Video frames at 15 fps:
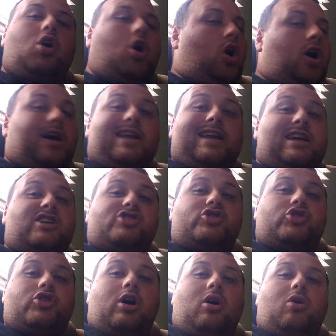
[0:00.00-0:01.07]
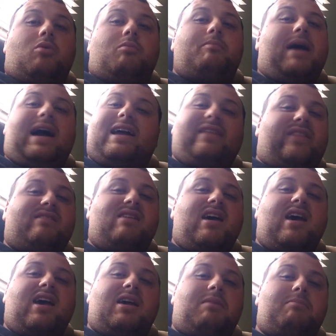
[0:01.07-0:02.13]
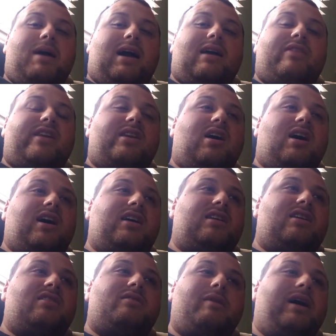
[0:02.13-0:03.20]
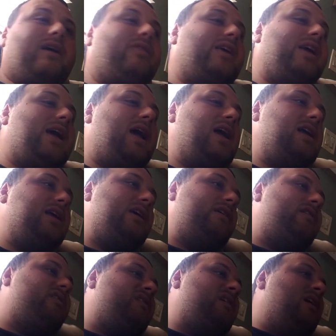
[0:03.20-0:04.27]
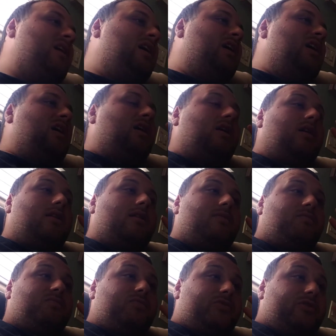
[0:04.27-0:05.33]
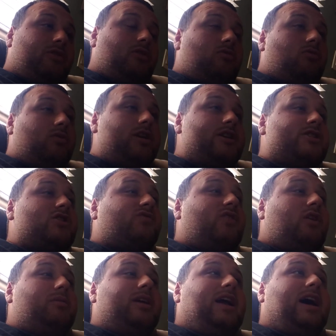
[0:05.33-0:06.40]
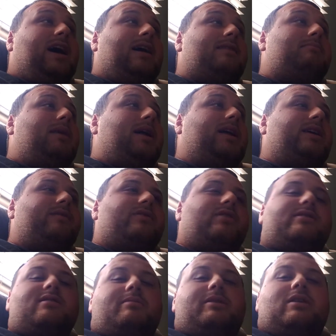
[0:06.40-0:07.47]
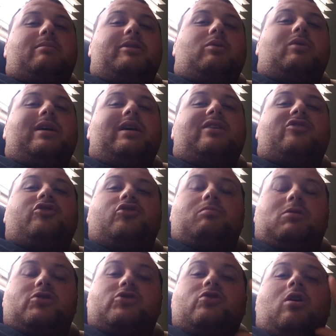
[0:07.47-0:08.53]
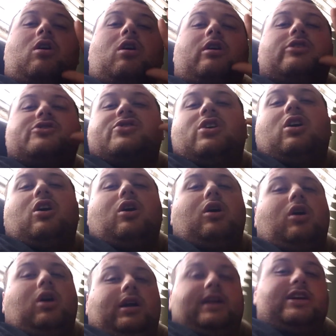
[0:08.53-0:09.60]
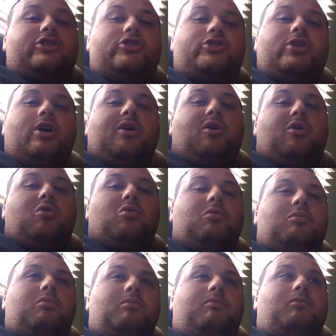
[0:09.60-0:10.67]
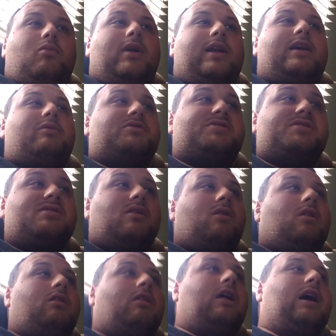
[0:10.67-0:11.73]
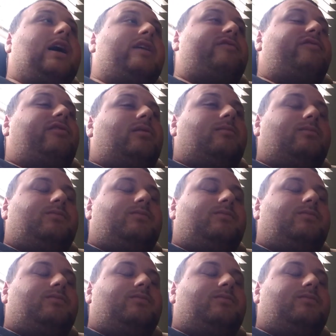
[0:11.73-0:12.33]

on his show back in the day, back in the 90s, back in the 80s. Regis Philbin had many of the WWE superstars on his show when he was still alive.